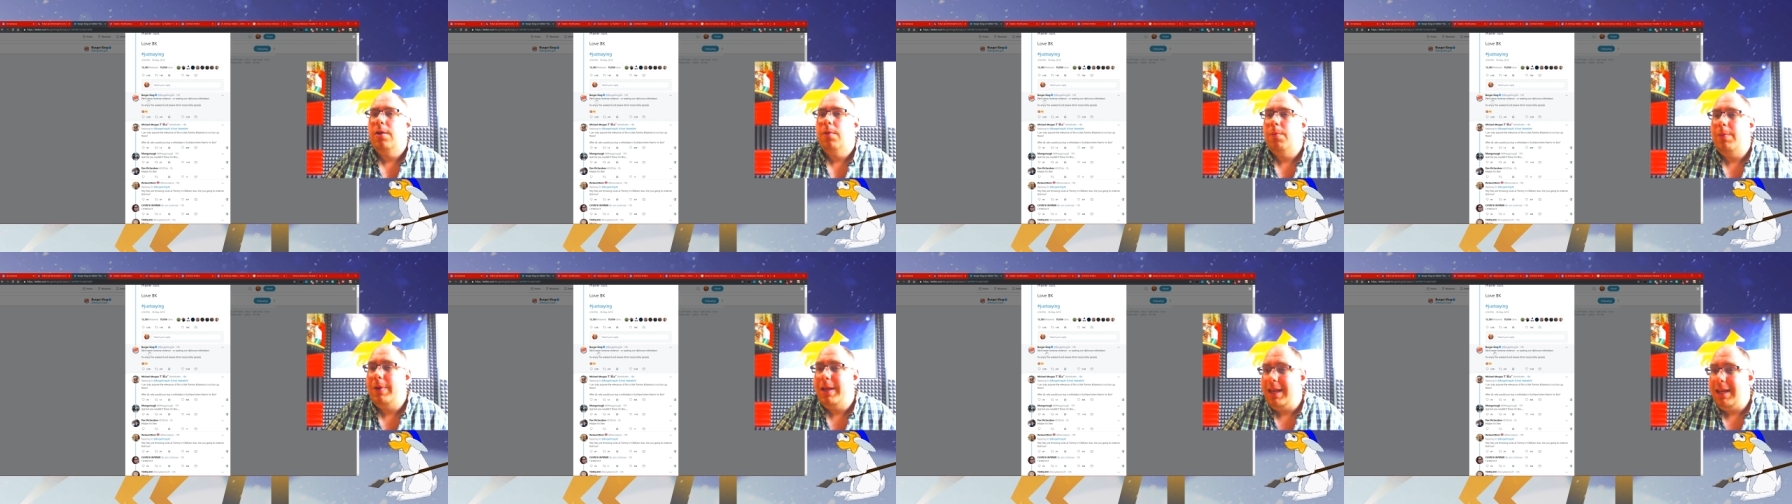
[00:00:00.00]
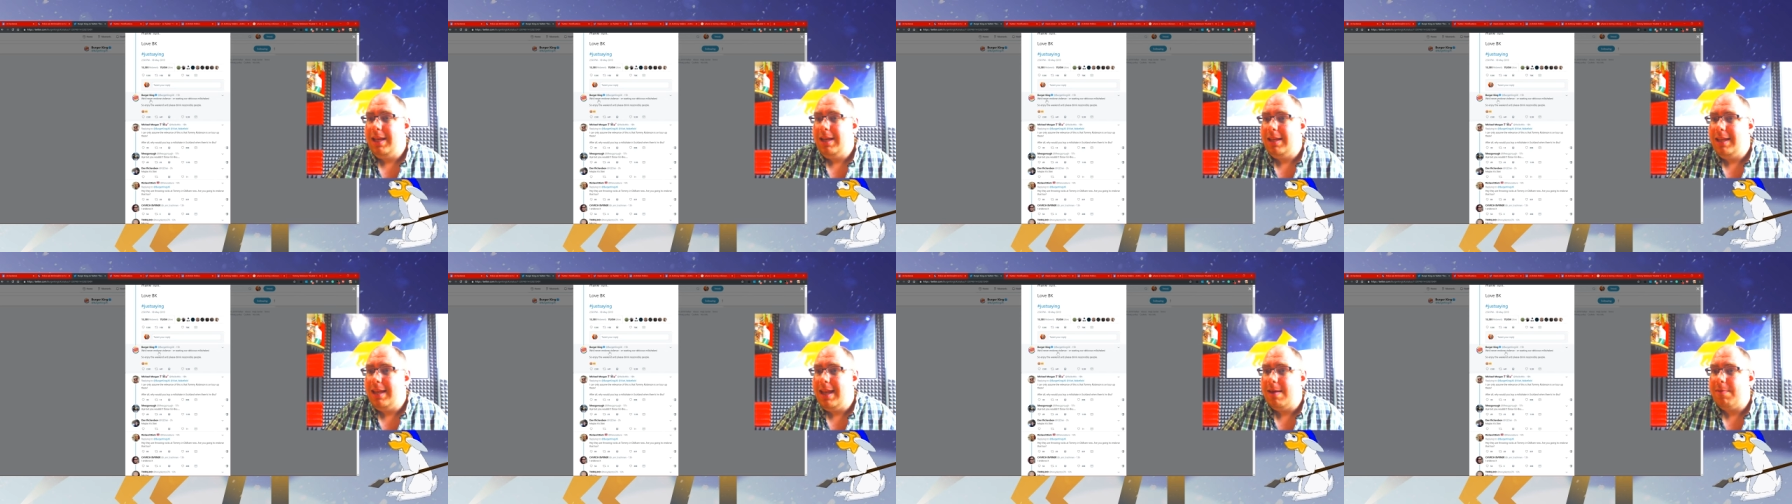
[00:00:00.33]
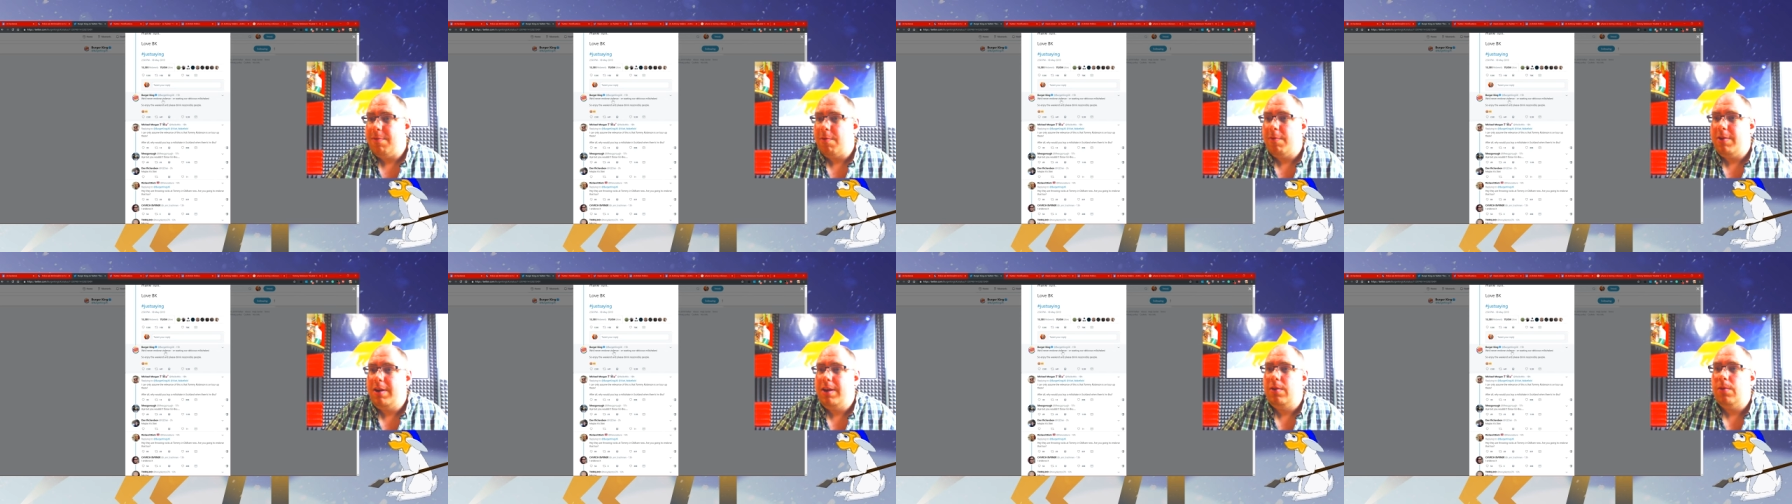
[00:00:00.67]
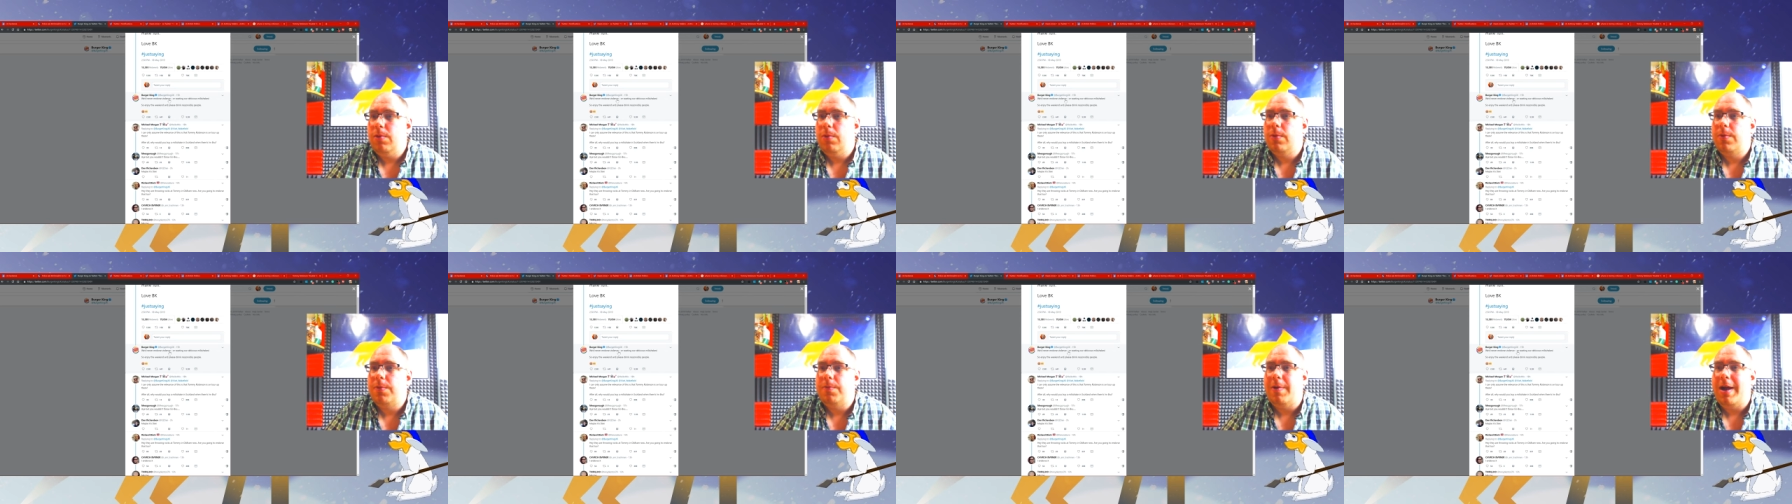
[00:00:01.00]
we never
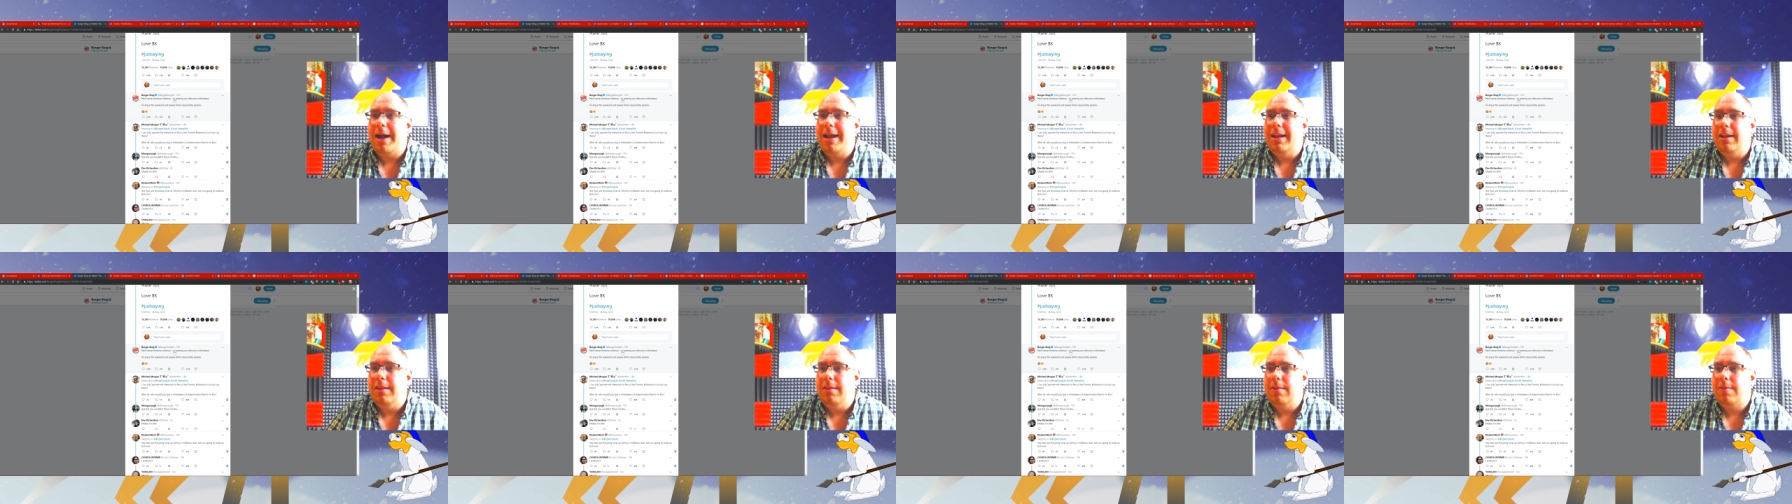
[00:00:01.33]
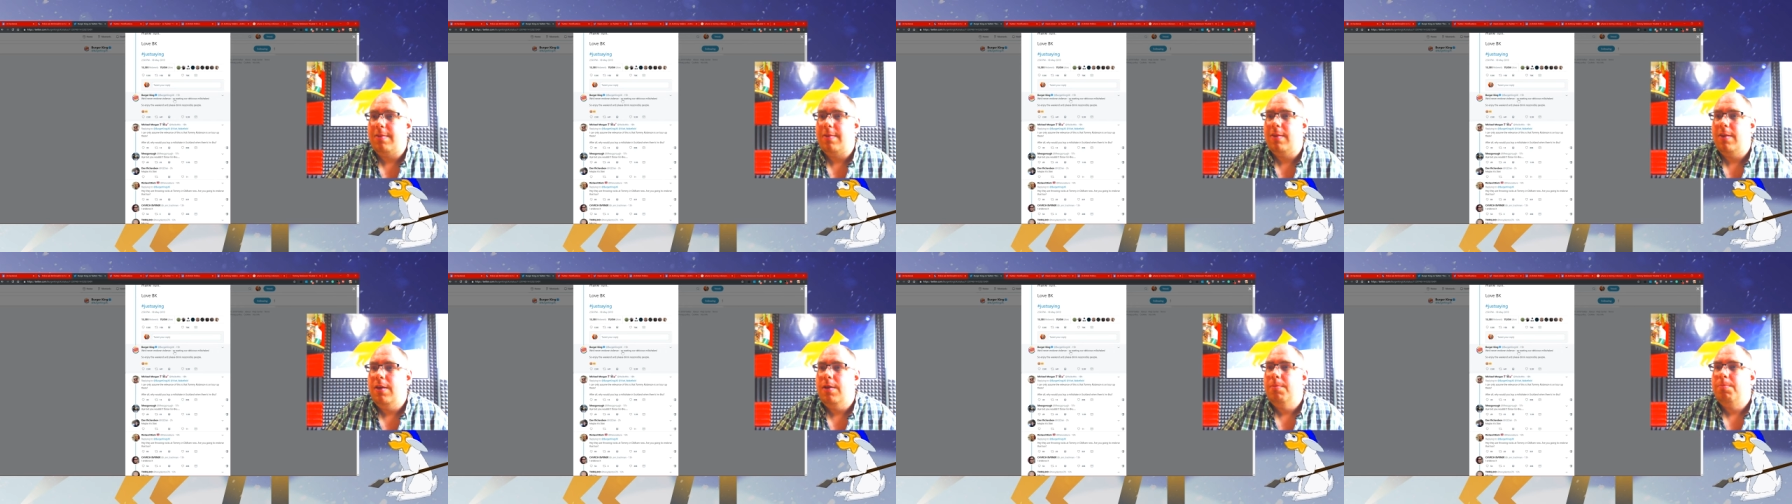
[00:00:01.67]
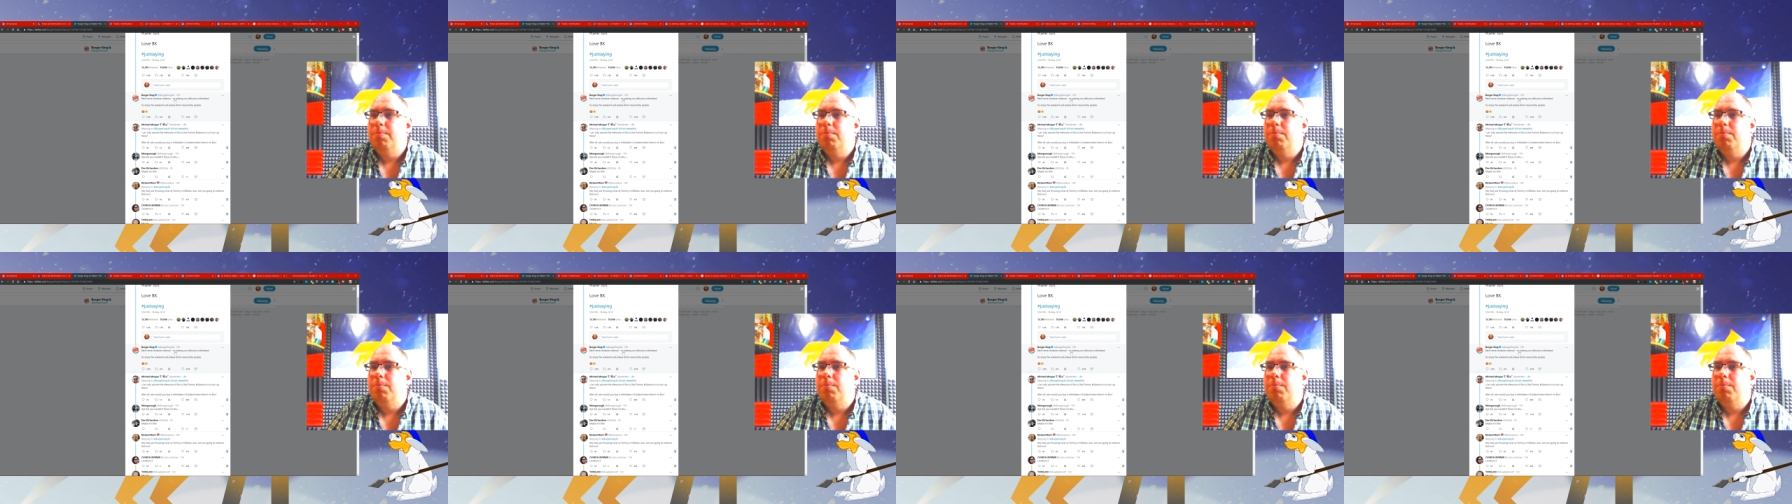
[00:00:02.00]
endorse violence